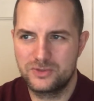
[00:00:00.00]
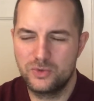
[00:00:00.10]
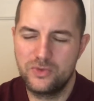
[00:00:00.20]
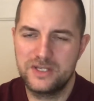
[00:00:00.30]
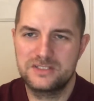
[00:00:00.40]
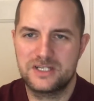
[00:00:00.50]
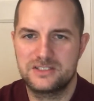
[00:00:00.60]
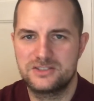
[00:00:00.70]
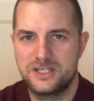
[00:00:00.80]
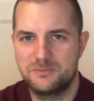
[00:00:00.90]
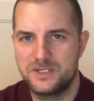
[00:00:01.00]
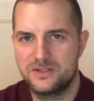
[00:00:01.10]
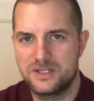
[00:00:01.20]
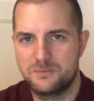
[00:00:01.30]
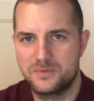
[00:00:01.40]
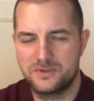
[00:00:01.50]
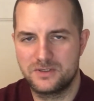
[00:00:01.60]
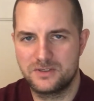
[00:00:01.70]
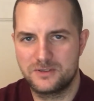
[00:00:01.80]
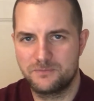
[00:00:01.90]
Two things actually saved me on
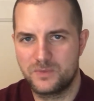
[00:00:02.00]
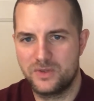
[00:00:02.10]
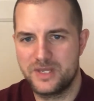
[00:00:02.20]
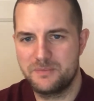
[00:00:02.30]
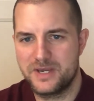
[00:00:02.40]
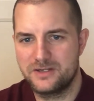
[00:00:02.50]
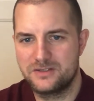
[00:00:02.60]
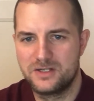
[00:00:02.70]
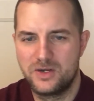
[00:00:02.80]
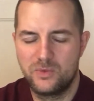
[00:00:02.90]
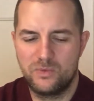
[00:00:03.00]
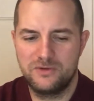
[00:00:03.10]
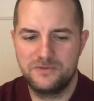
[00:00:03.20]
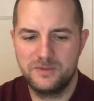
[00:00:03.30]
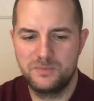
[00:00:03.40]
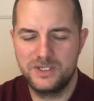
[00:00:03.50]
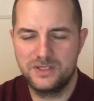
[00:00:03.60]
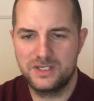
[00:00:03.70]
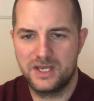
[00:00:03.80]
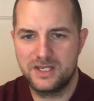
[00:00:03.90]
that matter. One thing
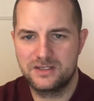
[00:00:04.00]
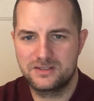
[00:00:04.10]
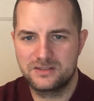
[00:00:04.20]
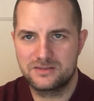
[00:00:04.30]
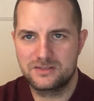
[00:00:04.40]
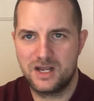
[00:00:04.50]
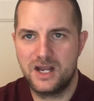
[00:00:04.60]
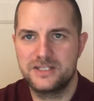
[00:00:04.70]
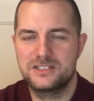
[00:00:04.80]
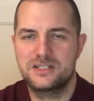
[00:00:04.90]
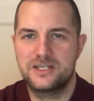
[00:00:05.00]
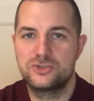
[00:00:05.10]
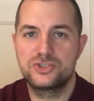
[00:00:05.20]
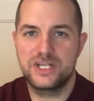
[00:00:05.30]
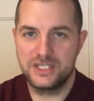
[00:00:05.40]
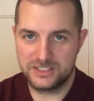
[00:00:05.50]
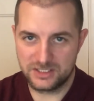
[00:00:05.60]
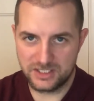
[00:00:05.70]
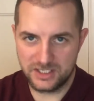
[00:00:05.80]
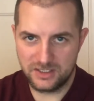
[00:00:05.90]
being that I decided to stay an
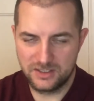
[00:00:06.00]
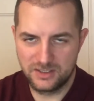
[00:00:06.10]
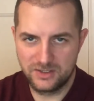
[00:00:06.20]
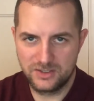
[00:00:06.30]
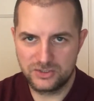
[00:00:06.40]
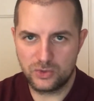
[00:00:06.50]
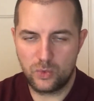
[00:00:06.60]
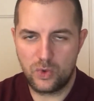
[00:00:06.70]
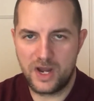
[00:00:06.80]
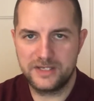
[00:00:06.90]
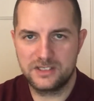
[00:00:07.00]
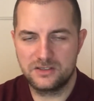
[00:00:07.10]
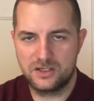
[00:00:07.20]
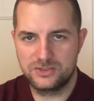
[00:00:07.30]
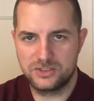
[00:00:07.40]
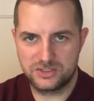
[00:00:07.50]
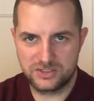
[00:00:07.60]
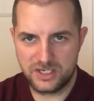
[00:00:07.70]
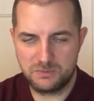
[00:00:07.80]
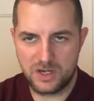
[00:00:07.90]
extra day, so I did not
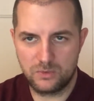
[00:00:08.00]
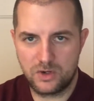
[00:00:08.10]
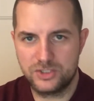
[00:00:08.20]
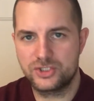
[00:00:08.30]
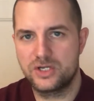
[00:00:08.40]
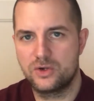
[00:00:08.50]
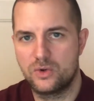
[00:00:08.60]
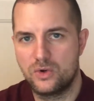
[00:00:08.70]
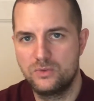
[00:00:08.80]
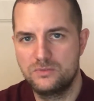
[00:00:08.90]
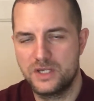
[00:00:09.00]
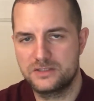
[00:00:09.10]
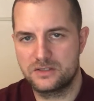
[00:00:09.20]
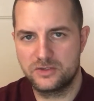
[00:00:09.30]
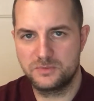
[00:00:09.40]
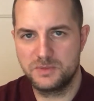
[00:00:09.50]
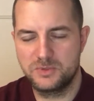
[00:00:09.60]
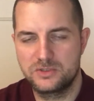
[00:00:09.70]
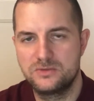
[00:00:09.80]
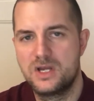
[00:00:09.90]
just take my wash and go home, as other
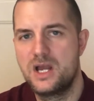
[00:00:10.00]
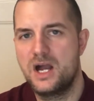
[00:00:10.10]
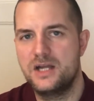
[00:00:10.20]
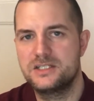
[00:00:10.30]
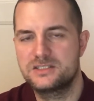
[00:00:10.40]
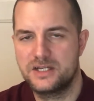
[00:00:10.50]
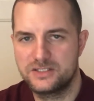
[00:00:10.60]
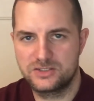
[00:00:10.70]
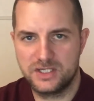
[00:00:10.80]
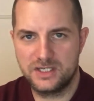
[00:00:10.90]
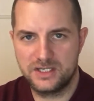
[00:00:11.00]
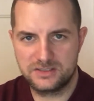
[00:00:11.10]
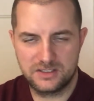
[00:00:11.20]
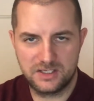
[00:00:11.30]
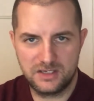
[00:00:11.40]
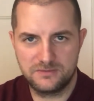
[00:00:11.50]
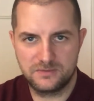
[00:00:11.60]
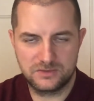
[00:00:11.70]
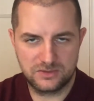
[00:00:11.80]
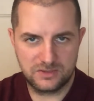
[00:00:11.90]
people do. I decided to stay an extra day
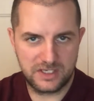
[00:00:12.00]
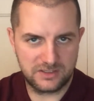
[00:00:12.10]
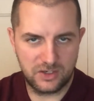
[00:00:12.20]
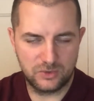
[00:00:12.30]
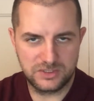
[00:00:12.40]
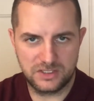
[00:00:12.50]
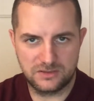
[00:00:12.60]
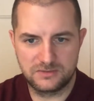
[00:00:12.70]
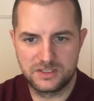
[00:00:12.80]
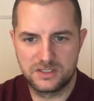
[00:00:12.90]
at the hotel.